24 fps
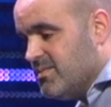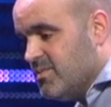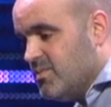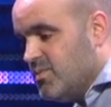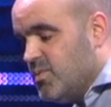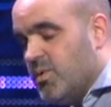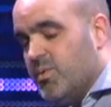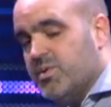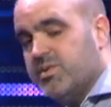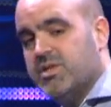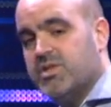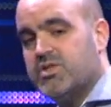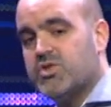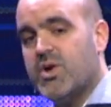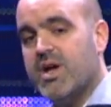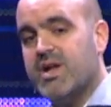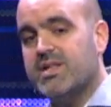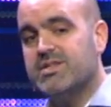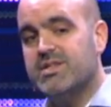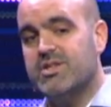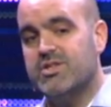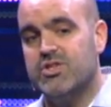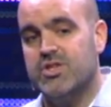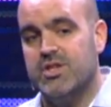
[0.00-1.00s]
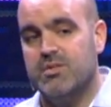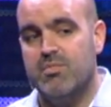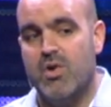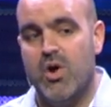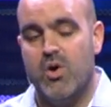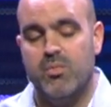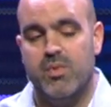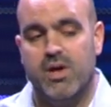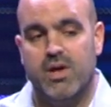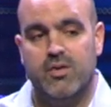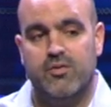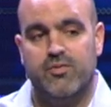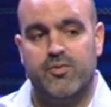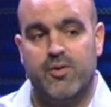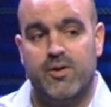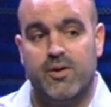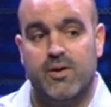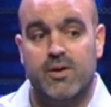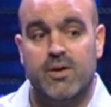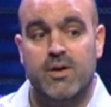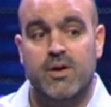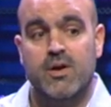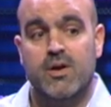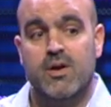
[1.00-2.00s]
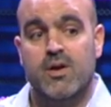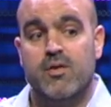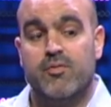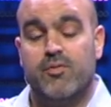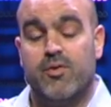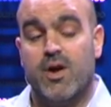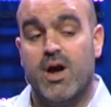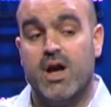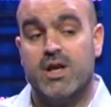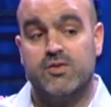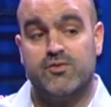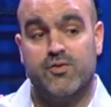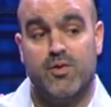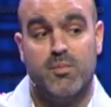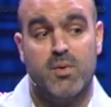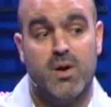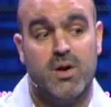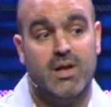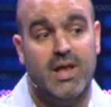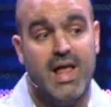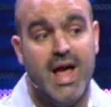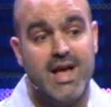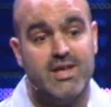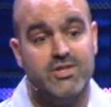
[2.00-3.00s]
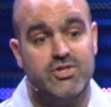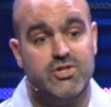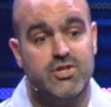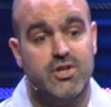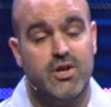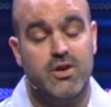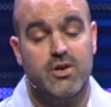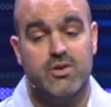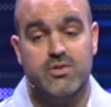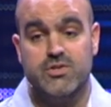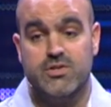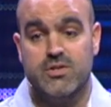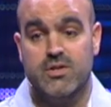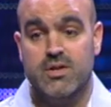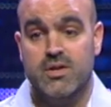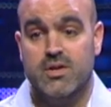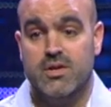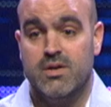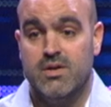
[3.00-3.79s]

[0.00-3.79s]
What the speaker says: what was a transition moment for us from our last church